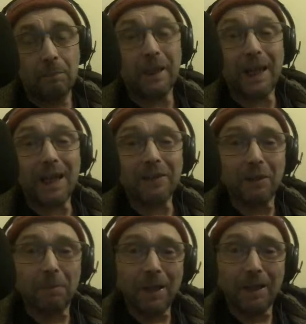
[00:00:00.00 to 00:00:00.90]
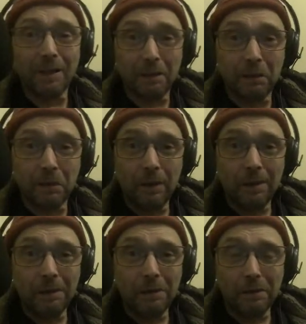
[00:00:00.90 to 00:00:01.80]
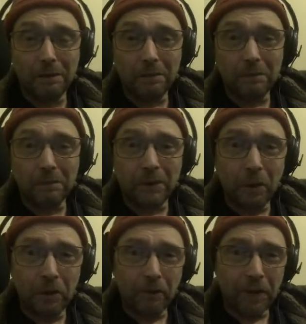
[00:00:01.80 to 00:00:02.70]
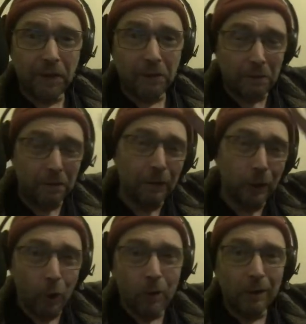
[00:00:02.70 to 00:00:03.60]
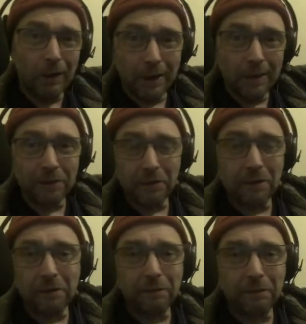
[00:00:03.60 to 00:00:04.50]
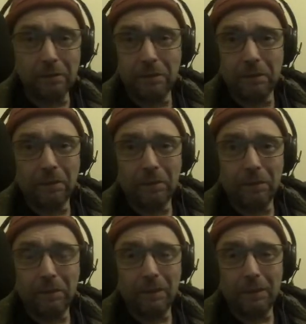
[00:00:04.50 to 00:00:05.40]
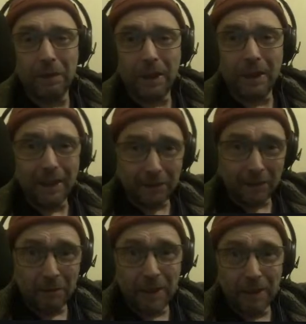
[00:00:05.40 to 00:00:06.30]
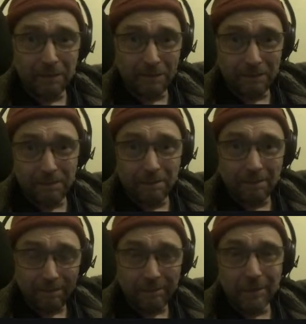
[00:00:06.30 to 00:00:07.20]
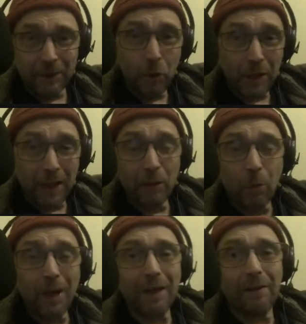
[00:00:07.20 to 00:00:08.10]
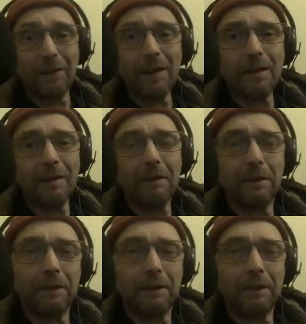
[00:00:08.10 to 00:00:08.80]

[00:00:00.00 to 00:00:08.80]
But it has to be none of this localized stuff. It has to be a UK-wide thing.